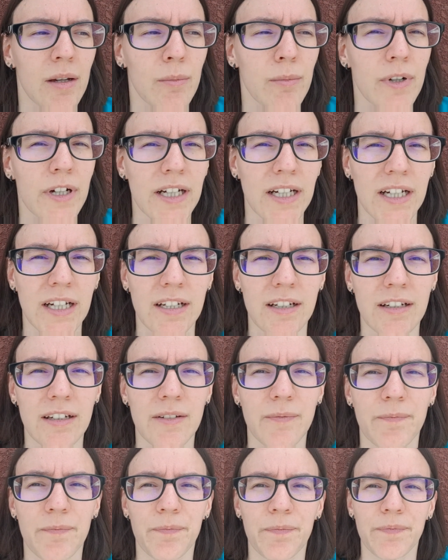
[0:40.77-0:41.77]
but
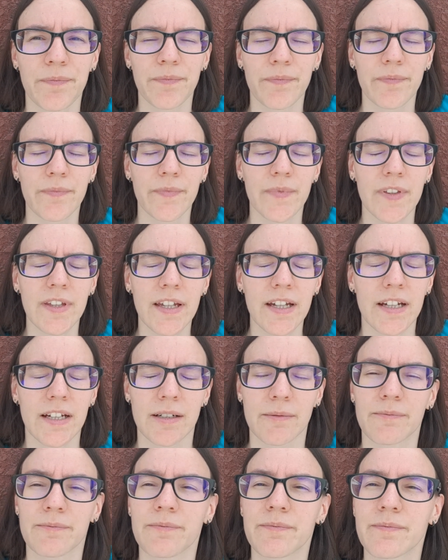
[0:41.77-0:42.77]

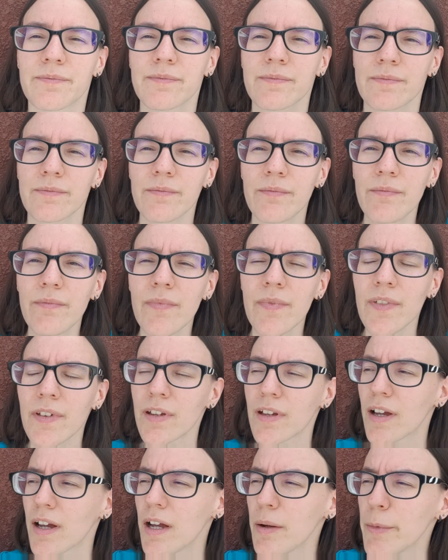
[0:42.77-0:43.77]
yeah
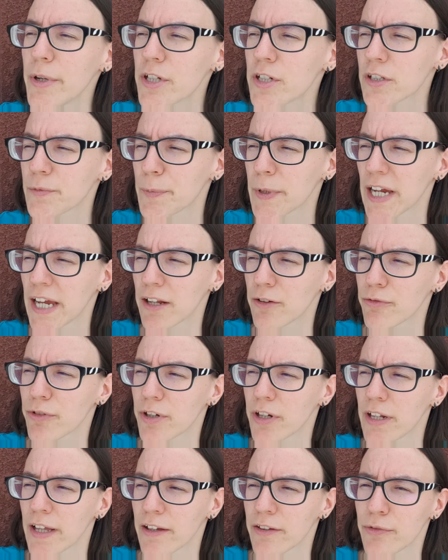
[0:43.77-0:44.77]
I'm in Japan for
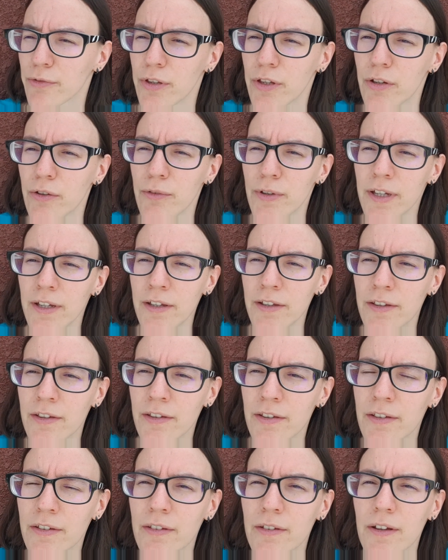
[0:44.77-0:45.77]
the next few
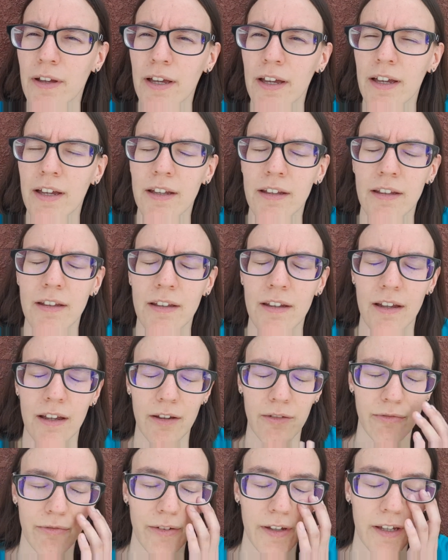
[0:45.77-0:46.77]
weeks and
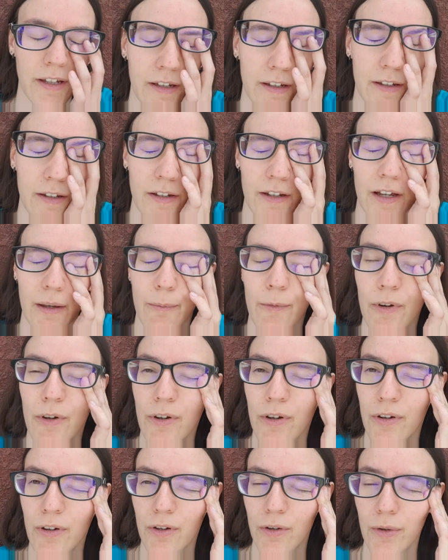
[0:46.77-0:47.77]
I think I'm
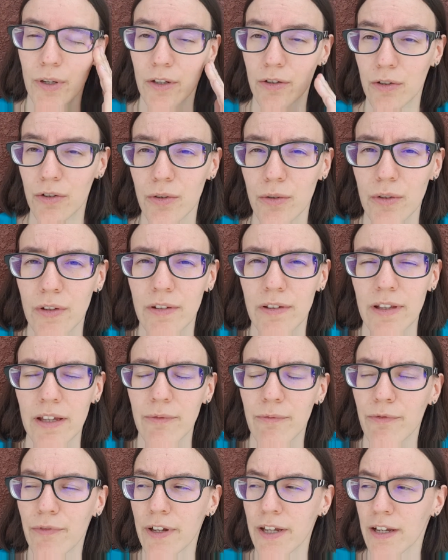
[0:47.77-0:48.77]
go going to do the
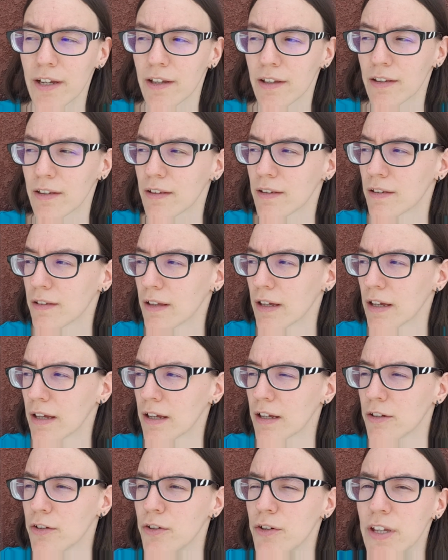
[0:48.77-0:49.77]
same thing as
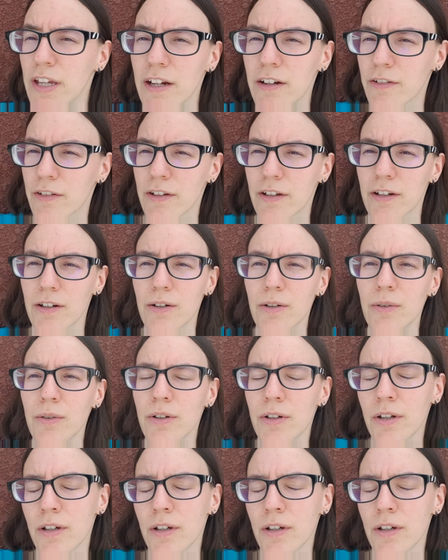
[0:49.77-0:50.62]
uh, two years ago